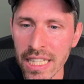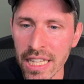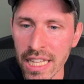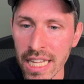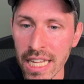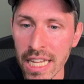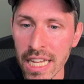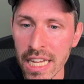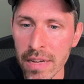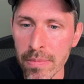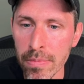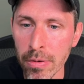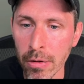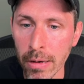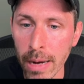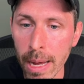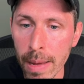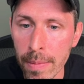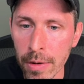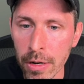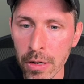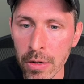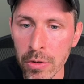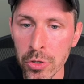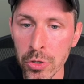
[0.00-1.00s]
the
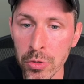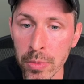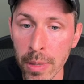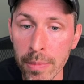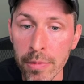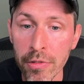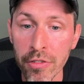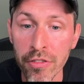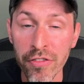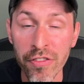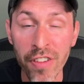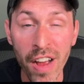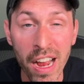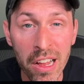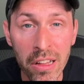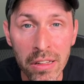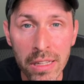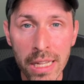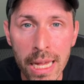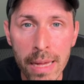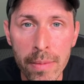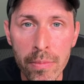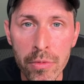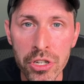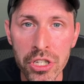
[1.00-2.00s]
parameter script file
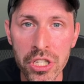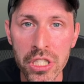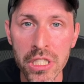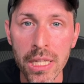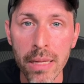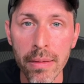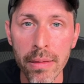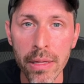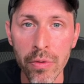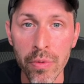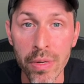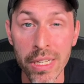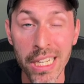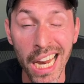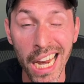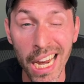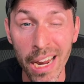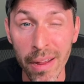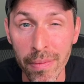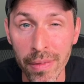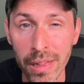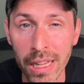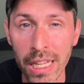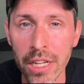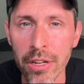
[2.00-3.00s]
name, which is something we
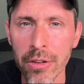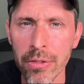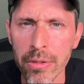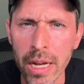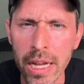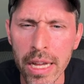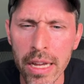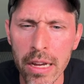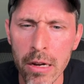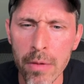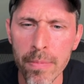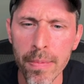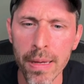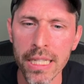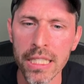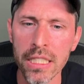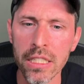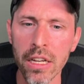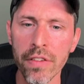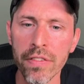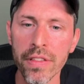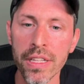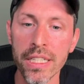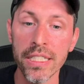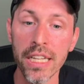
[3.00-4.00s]
dynamically create here
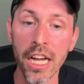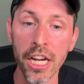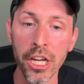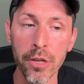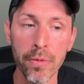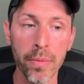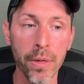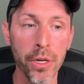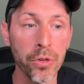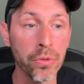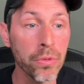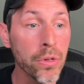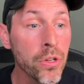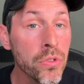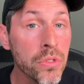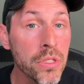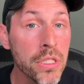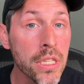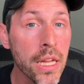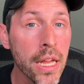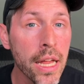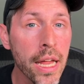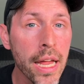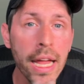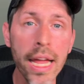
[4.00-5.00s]
based off the document
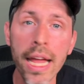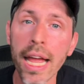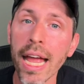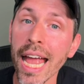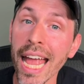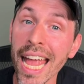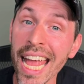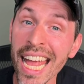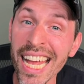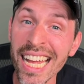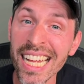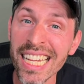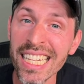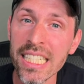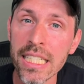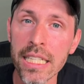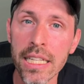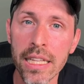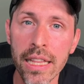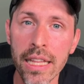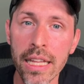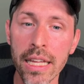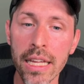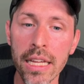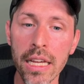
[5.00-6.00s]
root, and
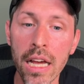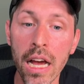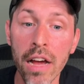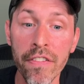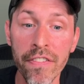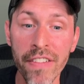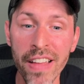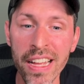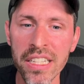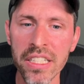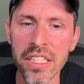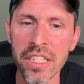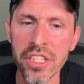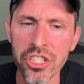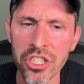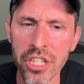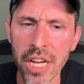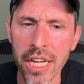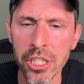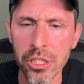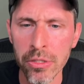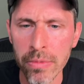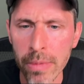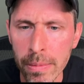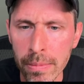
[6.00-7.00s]
the uh,
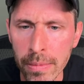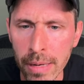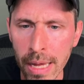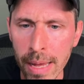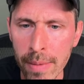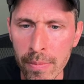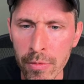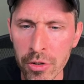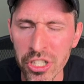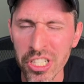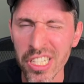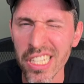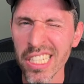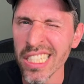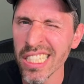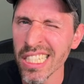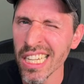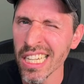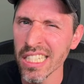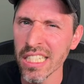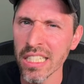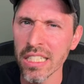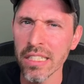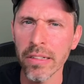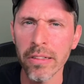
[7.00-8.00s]
fastcgi script name, which isn't
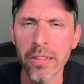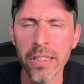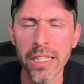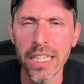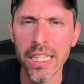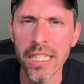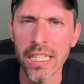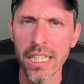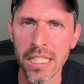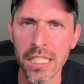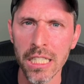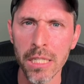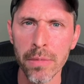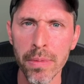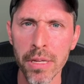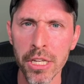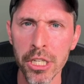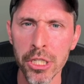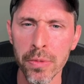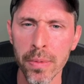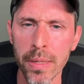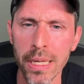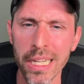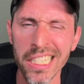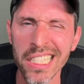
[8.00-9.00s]
necessarily
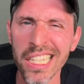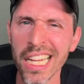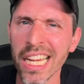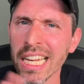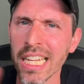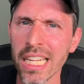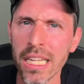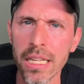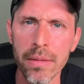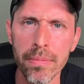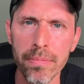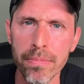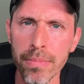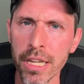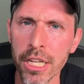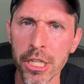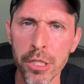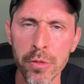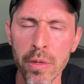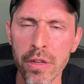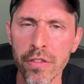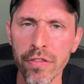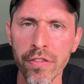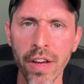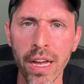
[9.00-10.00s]
index.php, it's any
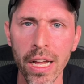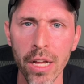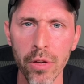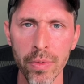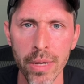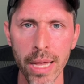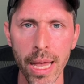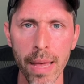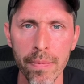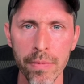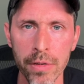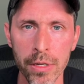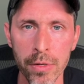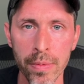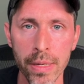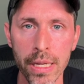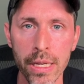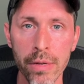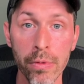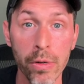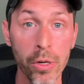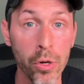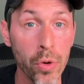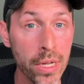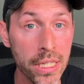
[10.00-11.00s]
PHP file we happen to
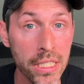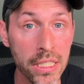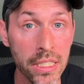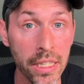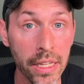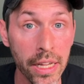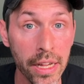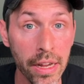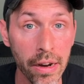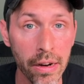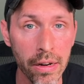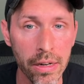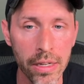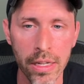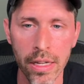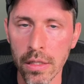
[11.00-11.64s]
be requesting here.